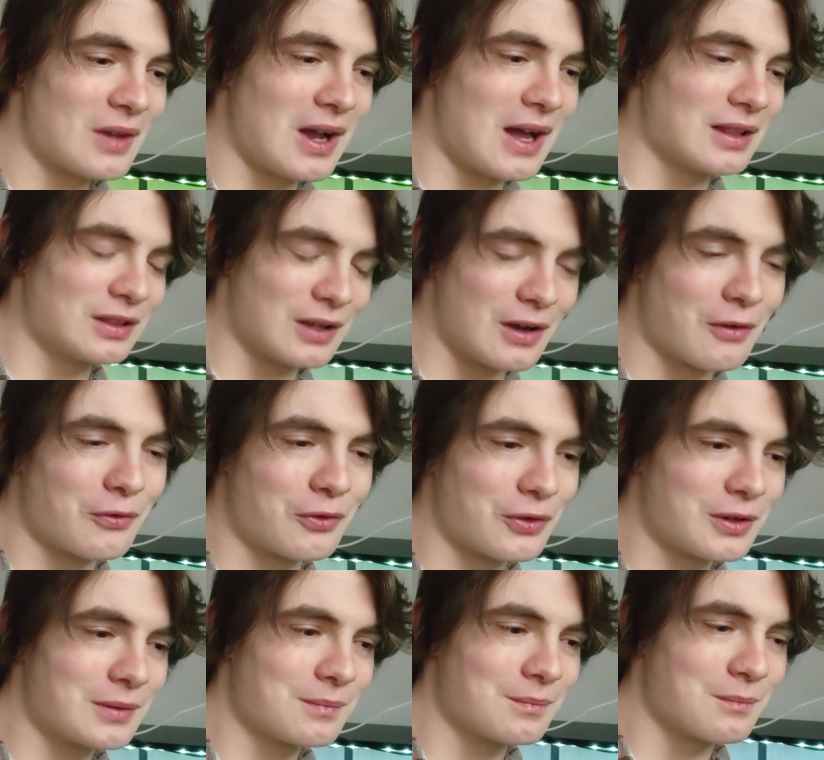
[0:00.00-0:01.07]
I love
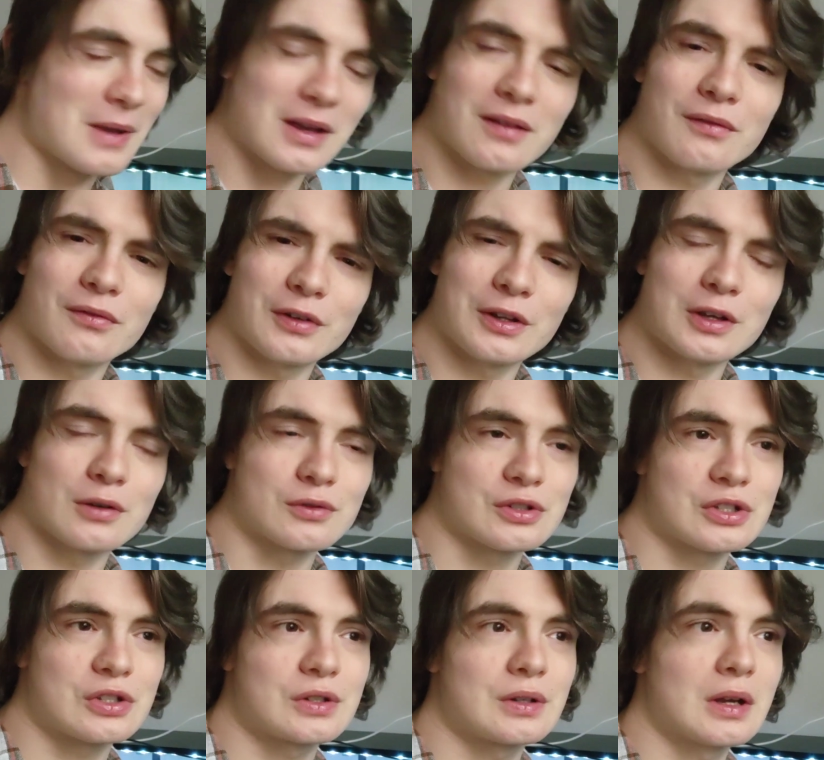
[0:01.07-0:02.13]
making
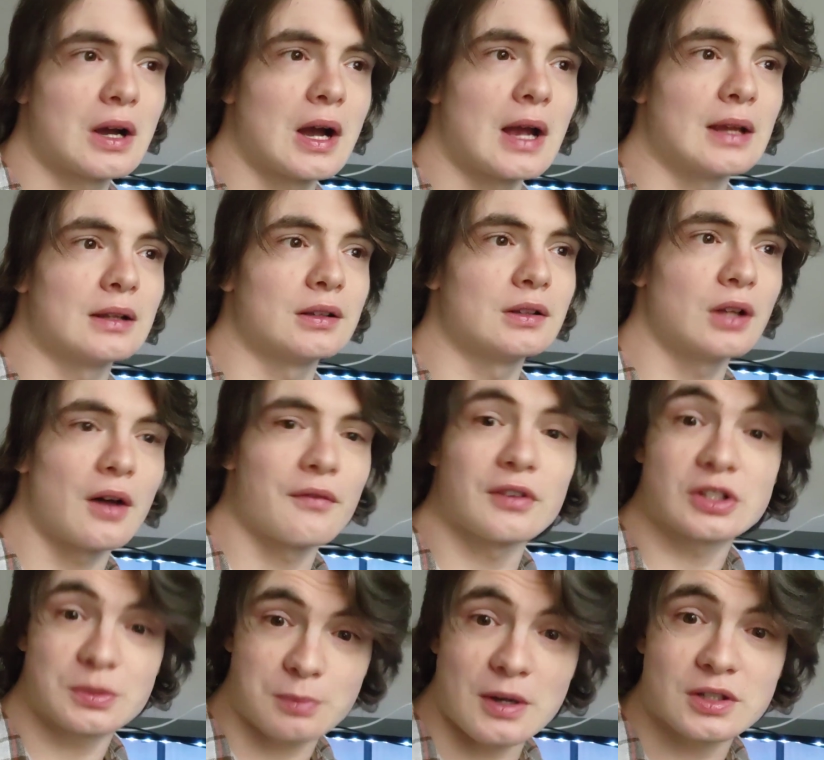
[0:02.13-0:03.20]
videos. I love
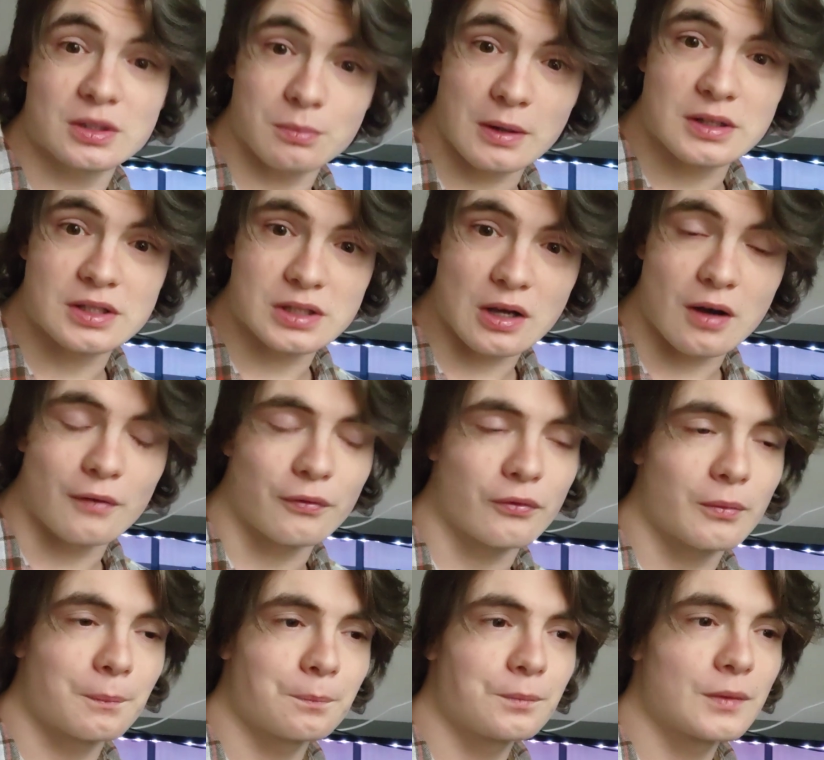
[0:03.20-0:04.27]
expressing myself.